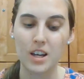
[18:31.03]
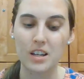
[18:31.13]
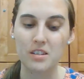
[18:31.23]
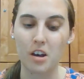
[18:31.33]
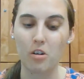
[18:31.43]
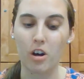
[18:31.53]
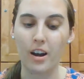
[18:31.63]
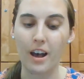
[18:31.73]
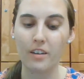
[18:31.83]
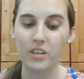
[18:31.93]
Dell got
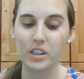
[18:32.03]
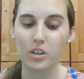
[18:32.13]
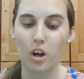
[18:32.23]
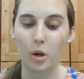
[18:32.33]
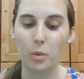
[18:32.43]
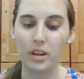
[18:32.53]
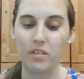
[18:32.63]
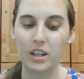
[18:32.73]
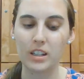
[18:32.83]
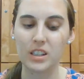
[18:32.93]
out of his car
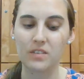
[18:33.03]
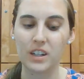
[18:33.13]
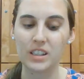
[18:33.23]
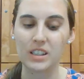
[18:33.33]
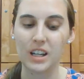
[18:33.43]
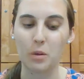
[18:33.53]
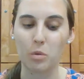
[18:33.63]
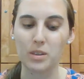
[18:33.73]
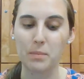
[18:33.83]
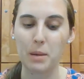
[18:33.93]
waving his fist and
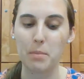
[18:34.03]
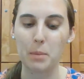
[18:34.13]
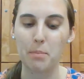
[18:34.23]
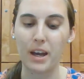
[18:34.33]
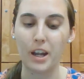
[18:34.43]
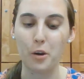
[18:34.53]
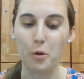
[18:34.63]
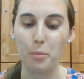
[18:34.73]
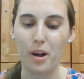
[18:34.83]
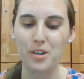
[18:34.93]
was met by Ben, who
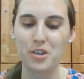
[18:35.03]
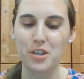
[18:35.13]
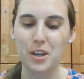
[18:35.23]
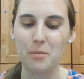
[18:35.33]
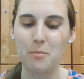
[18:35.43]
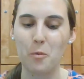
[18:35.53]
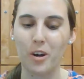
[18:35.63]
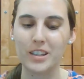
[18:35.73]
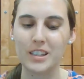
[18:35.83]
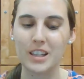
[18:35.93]
punched him
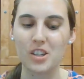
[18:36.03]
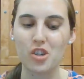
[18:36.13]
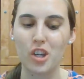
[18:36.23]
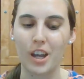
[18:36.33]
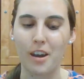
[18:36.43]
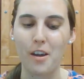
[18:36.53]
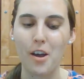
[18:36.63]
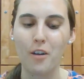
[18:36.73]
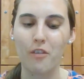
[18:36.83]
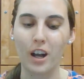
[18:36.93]
once in the
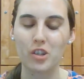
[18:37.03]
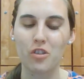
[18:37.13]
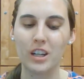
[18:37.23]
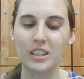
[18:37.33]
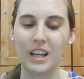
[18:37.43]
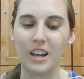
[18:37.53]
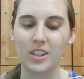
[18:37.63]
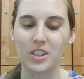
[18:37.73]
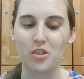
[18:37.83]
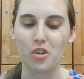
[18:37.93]
chin, fracturing
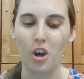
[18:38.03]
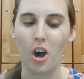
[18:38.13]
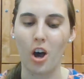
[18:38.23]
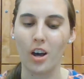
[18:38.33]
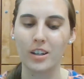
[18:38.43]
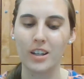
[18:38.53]
Dell's jaw.